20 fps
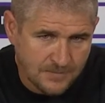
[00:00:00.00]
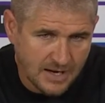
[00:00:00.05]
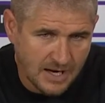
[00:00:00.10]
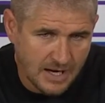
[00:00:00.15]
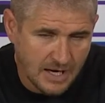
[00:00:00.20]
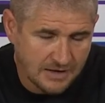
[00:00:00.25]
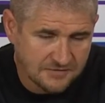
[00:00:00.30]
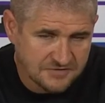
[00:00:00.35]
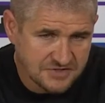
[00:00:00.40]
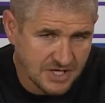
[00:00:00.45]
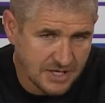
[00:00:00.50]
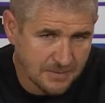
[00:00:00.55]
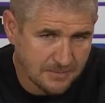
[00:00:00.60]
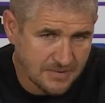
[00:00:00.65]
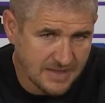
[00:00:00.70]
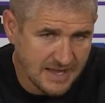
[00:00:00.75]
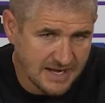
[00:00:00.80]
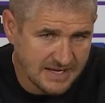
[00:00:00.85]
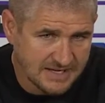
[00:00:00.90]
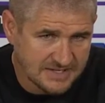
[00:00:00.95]

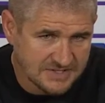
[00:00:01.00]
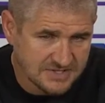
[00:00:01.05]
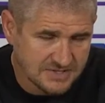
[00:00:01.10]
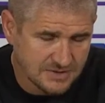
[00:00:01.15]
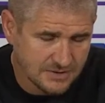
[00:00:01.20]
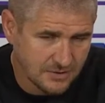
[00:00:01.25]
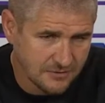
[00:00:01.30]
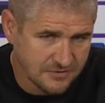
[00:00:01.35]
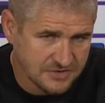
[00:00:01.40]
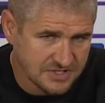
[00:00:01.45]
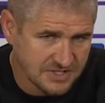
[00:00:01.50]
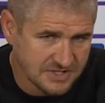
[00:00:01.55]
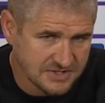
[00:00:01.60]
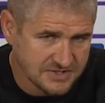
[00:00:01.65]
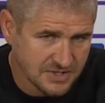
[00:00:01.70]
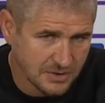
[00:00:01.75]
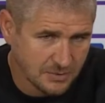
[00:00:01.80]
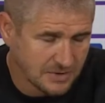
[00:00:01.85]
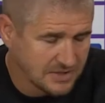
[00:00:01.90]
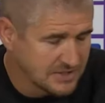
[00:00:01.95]
Half-time, then it's obviously a
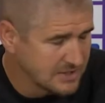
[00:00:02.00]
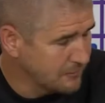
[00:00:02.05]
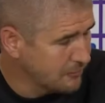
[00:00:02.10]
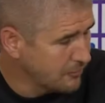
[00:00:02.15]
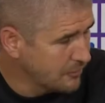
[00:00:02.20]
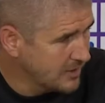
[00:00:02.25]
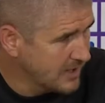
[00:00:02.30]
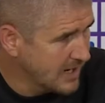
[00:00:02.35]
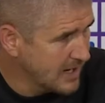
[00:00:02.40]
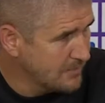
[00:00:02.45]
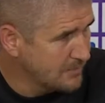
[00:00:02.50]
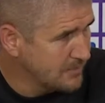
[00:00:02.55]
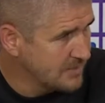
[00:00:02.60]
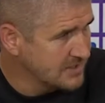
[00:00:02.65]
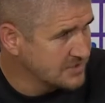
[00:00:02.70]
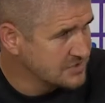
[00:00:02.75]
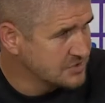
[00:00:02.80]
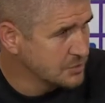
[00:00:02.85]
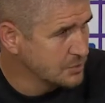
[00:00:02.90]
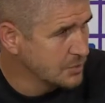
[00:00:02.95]
totally different game,
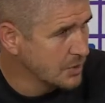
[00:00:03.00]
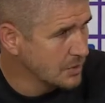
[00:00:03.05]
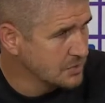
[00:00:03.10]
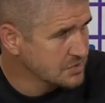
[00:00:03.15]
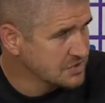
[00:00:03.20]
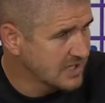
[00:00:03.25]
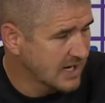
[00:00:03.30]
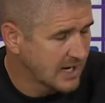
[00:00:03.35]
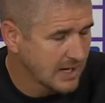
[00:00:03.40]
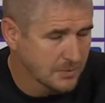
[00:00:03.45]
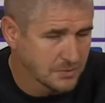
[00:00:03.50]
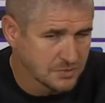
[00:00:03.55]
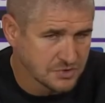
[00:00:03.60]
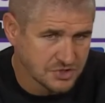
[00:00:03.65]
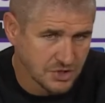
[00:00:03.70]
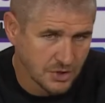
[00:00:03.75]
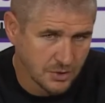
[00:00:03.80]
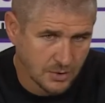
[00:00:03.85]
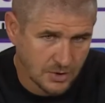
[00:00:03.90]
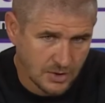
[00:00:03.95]
being two goals down.
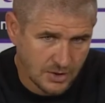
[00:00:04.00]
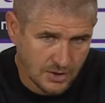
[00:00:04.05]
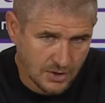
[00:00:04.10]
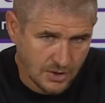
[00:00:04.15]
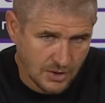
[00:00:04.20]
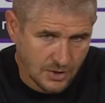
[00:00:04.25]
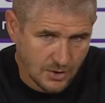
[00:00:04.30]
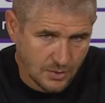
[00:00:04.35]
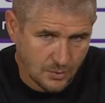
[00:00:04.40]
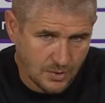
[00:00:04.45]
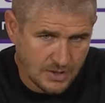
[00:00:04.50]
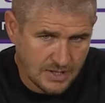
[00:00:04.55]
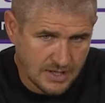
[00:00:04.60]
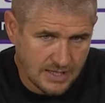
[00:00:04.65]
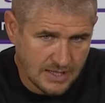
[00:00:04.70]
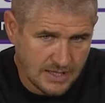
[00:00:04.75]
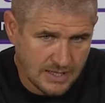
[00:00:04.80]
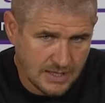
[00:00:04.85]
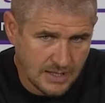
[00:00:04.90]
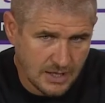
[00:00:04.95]
So
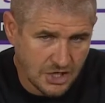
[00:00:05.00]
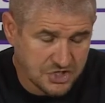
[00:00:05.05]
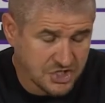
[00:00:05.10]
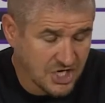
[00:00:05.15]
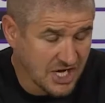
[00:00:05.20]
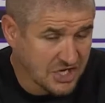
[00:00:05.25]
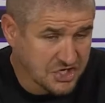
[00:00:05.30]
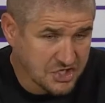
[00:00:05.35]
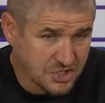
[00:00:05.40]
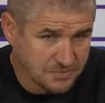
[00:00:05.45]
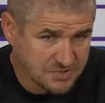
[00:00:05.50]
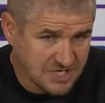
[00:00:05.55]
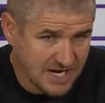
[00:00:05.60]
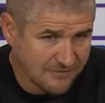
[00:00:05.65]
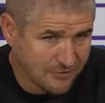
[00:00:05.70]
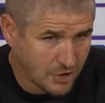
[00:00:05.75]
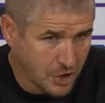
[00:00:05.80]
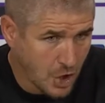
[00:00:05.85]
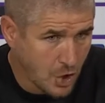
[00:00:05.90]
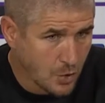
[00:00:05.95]
I challenged them to
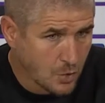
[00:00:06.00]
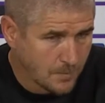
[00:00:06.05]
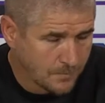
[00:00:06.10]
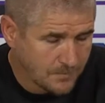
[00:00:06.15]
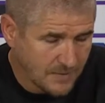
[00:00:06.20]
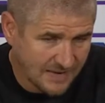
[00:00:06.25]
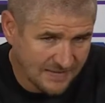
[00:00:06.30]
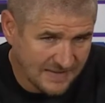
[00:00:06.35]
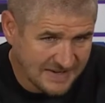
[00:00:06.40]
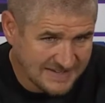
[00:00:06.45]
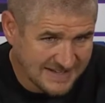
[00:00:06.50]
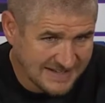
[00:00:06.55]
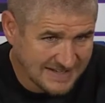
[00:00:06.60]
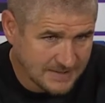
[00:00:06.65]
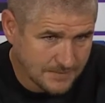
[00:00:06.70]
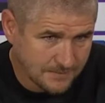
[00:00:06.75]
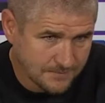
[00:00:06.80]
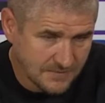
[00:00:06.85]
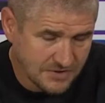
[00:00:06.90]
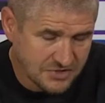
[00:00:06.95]
have a go, and they
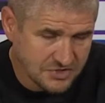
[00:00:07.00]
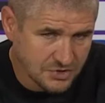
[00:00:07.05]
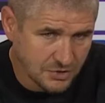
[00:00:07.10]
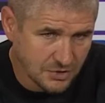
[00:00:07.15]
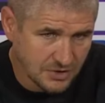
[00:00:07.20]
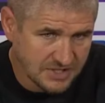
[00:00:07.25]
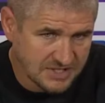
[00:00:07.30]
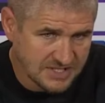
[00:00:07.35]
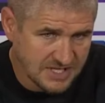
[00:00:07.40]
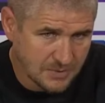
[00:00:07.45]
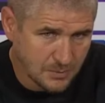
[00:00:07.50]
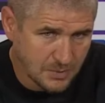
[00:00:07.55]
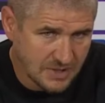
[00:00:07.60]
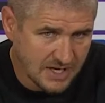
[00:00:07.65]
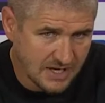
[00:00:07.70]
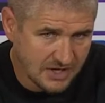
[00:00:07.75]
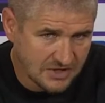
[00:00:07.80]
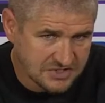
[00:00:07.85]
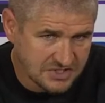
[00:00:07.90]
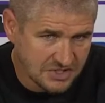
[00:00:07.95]
did. They certainly did. We
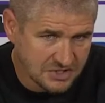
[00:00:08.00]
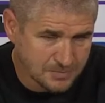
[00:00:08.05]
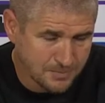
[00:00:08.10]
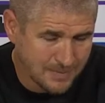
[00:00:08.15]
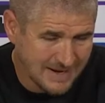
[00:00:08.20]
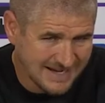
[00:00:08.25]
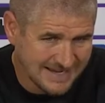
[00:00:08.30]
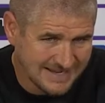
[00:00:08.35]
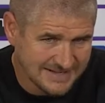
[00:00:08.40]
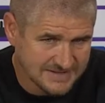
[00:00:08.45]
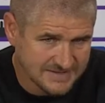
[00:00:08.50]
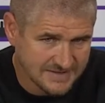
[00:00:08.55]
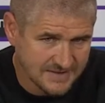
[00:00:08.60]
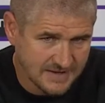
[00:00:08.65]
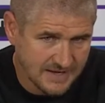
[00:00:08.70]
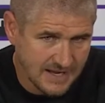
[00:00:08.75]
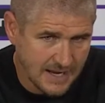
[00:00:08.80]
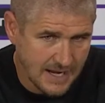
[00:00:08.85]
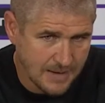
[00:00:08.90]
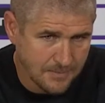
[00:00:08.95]
got ourselves back into
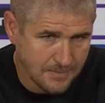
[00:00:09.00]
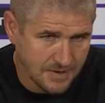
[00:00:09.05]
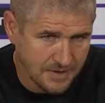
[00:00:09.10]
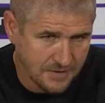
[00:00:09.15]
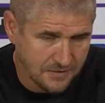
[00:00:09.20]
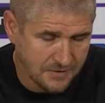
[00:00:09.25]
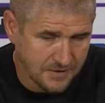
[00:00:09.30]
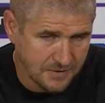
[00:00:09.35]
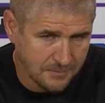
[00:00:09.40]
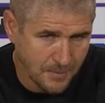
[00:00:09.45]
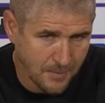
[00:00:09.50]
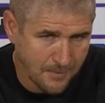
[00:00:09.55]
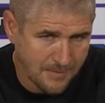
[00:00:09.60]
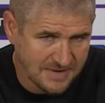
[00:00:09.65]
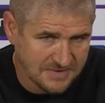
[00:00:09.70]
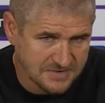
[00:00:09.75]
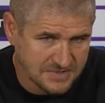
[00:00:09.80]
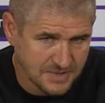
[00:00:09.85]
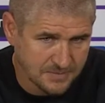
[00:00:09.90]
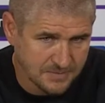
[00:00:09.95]
the game, and I think
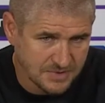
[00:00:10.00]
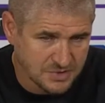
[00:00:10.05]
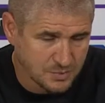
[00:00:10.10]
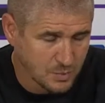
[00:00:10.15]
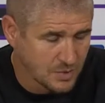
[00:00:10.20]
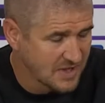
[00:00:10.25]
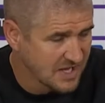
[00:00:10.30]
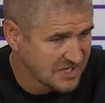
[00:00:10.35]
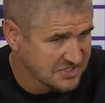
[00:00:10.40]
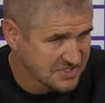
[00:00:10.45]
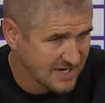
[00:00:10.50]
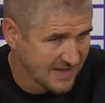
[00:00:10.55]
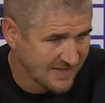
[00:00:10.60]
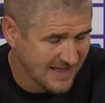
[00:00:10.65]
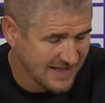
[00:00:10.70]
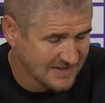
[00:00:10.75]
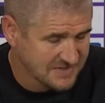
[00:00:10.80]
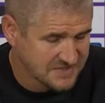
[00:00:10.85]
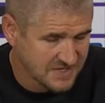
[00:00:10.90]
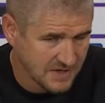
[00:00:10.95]
momentum is with us at
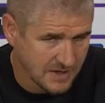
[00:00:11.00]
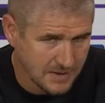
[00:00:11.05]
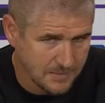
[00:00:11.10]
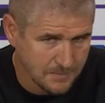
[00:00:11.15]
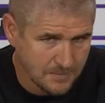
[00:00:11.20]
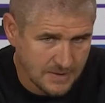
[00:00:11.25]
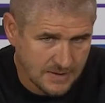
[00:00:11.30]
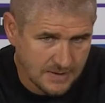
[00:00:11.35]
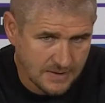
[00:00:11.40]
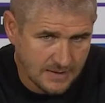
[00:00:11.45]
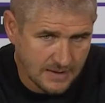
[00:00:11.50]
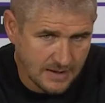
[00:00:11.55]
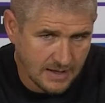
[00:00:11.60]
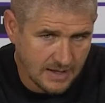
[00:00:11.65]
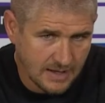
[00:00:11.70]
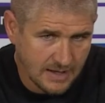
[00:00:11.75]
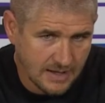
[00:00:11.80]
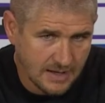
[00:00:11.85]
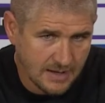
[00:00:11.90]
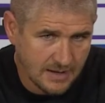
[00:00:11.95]
that time.
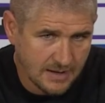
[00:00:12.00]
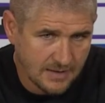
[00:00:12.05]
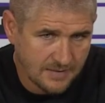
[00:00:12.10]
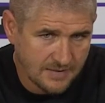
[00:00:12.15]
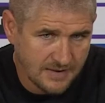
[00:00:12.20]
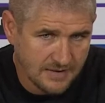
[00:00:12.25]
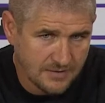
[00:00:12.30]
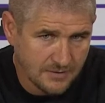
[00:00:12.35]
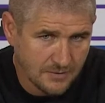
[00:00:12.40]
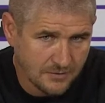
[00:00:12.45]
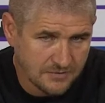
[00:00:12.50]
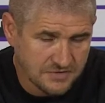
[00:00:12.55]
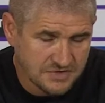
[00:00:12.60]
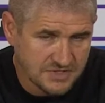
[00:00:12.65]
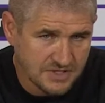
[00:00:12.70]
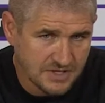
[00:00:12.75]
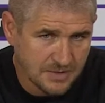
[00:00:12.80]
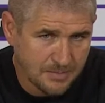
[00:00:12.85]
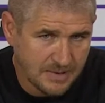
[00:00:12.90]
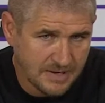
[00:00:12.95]
And then,
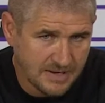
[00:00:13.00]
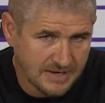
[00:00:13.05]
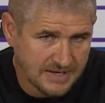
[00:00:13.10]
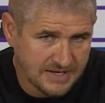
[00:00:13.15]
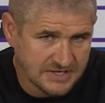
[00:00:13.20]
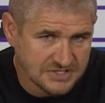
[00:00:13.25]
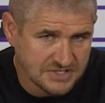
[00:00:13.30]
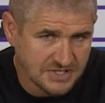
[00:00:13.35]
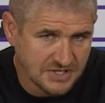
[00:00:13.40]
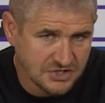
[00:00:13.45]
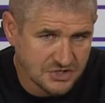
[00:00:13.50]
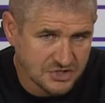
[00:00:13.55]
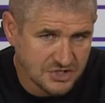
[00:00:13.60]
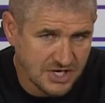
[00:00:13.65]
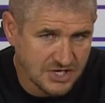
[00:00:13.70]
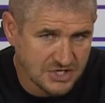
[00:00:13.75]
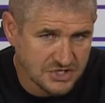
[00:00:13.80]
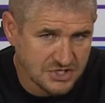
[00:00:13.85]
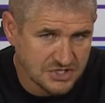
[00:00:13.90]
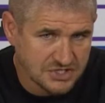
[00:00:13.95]
obviously, the penalty incident
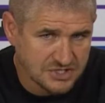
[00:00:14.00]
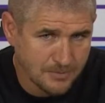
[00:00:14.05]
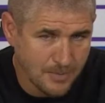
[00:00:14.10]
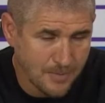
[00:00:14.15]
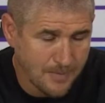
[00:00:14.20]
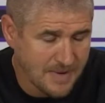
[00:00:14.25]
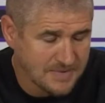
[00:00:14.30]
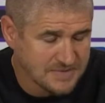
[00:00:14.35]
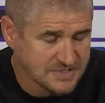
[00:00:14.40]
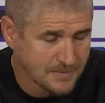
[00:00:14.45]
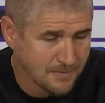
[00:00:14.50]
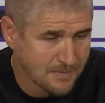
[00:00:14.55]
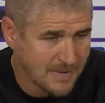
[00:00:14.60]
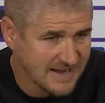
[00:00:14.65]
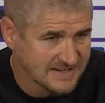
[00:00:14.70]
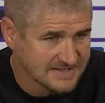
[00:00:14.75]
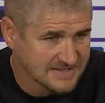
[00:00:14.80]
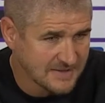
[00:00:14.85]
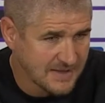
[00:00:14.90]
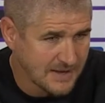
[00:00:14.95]
changes the momentum
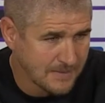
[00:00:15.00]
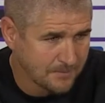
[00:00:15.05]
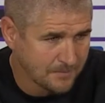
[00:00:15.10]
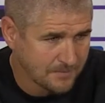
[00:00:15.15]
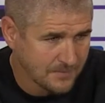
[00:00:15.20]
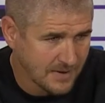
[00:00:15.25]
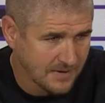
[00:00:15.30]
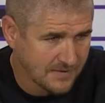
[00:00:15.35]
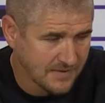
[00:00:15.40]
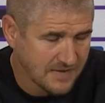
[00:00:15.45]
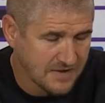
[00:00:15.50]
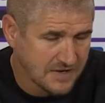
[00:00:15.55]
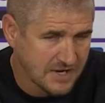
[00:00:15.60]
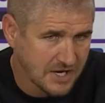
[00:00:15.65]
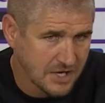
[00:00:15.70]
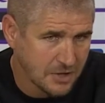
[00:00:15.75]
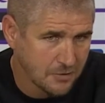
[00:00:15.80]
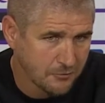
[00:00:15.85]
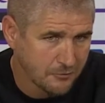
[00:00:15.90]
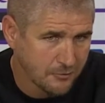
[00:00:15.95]
back to them, and they
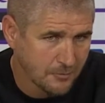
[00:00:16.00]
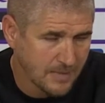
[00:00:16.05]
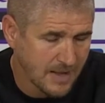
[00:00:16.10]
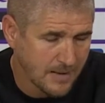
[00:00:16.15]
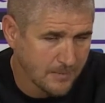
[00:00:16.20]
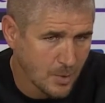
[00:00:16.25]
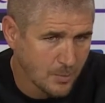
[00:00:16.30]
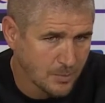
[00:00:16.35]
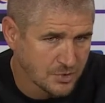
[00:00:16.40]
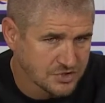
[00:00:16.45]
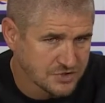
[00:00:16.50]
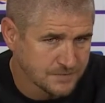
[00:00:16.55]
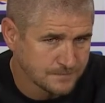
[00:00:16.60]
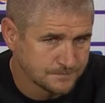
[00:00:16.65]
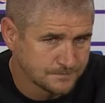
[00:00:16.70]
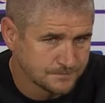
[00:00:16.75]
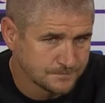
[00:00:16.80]
kick on from that moment.